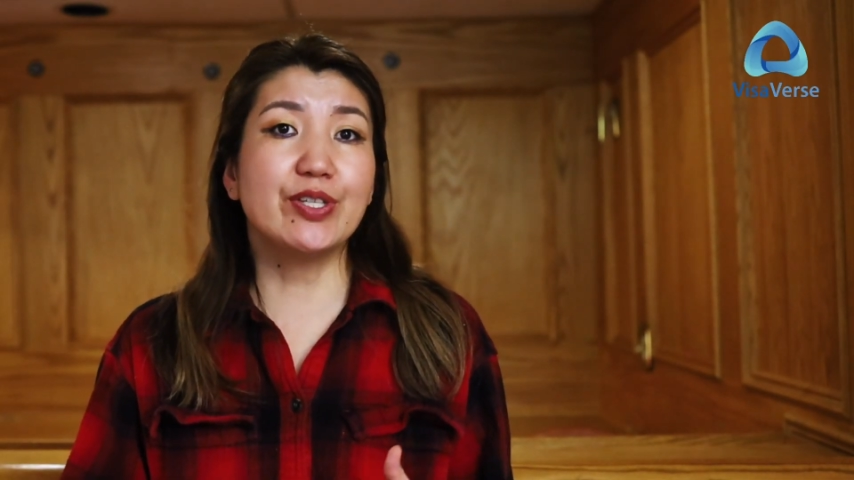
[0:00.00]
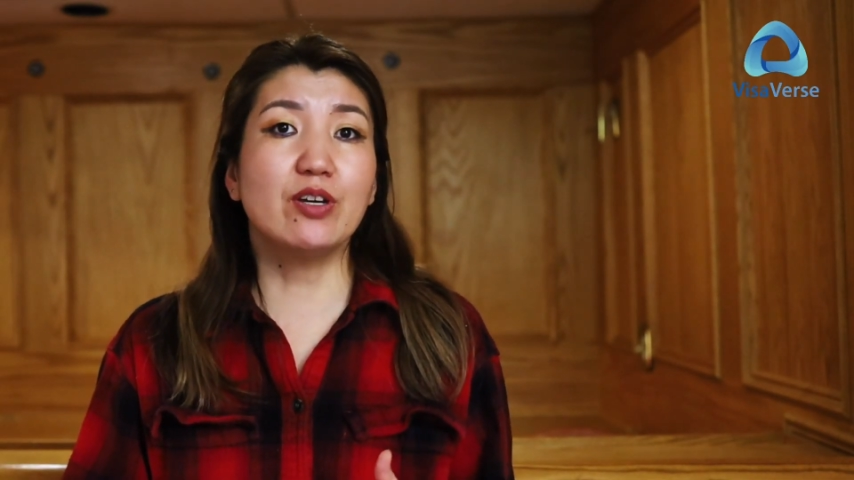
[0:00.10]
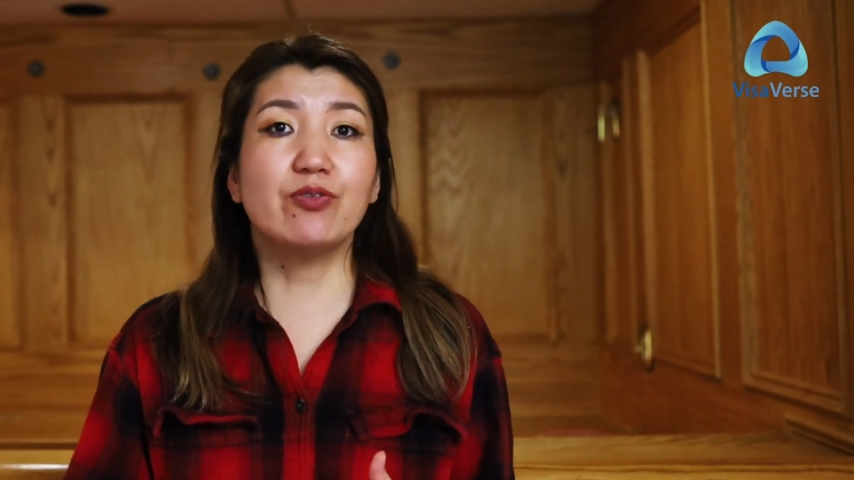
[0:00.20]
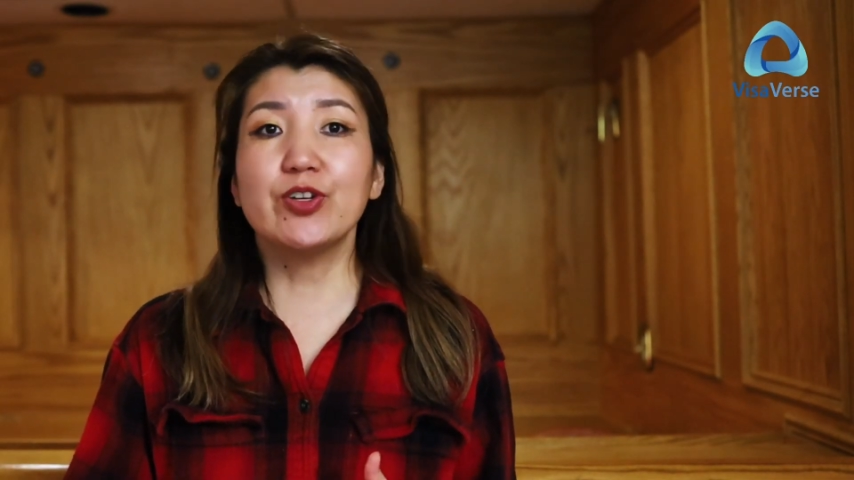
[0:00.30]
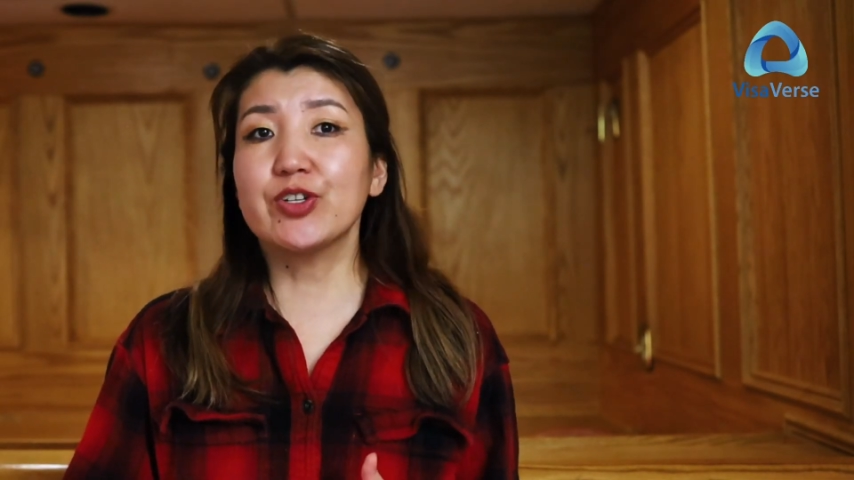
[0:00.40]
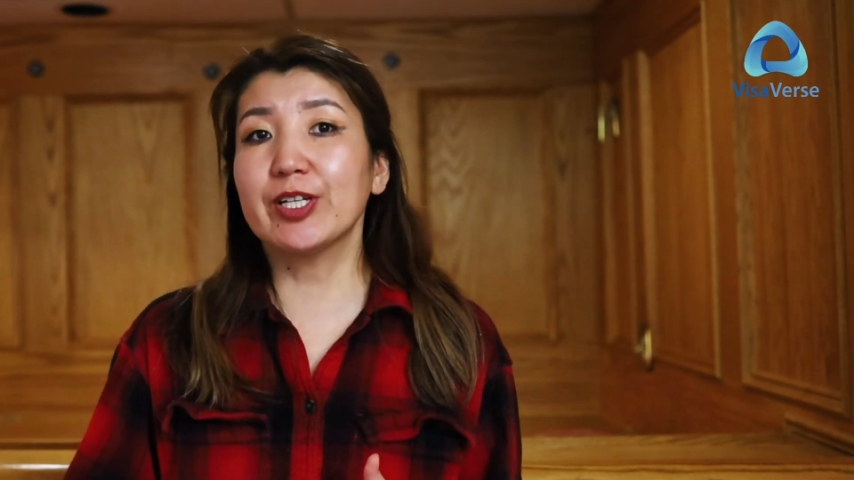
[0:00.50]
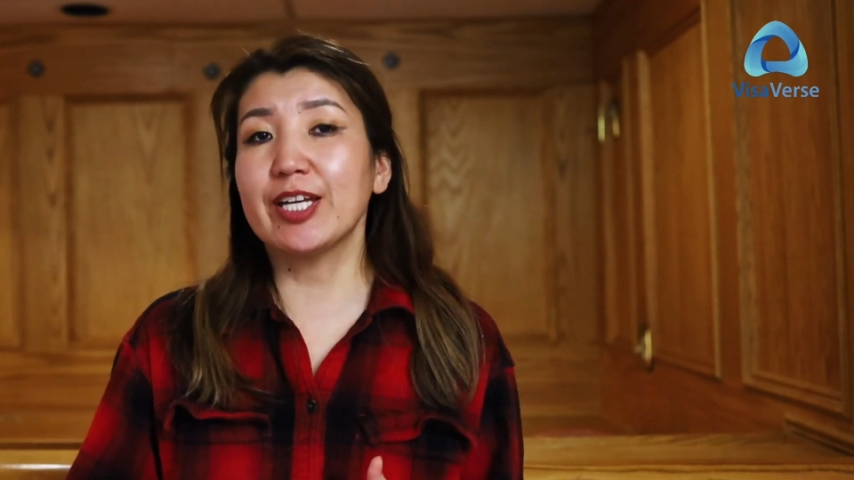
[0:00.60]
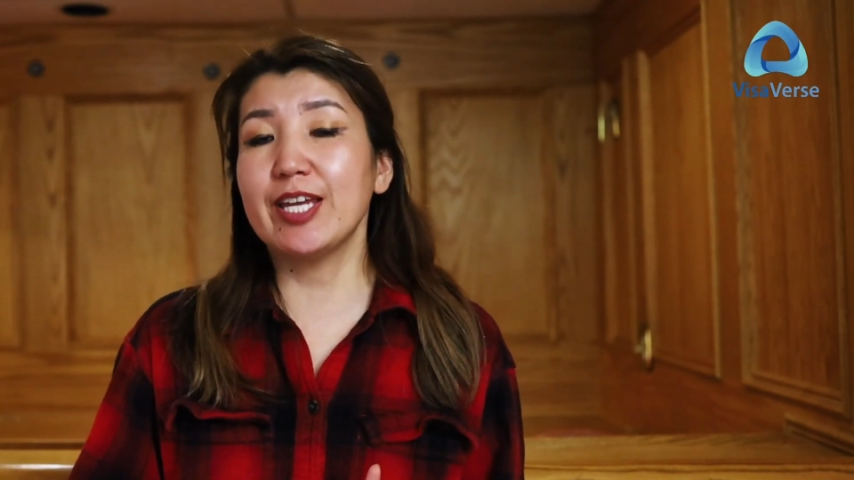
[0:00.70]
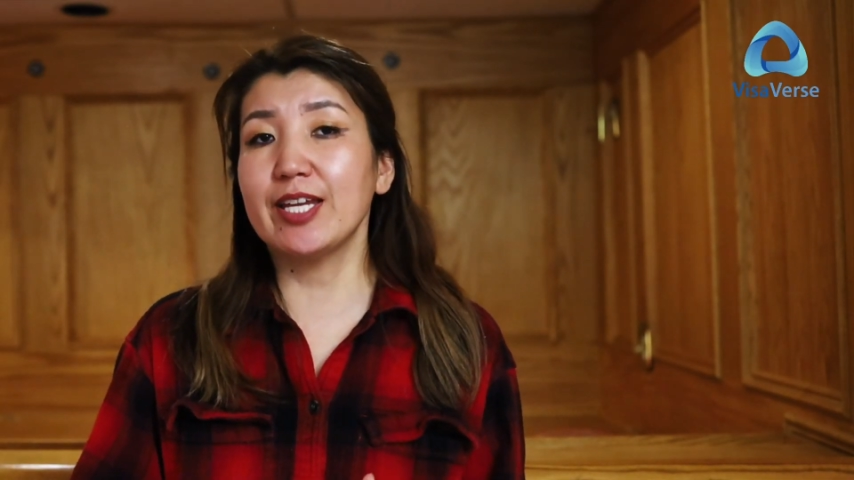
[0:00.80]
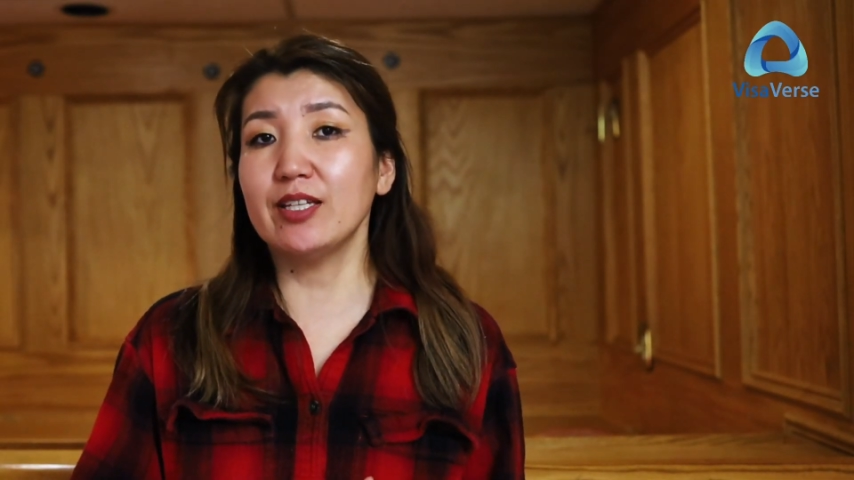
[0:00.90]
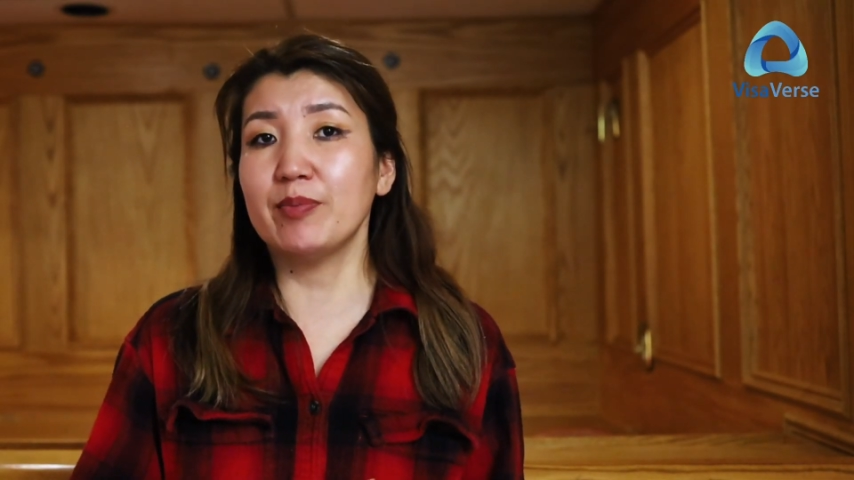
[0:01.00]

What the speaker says: the official Canadian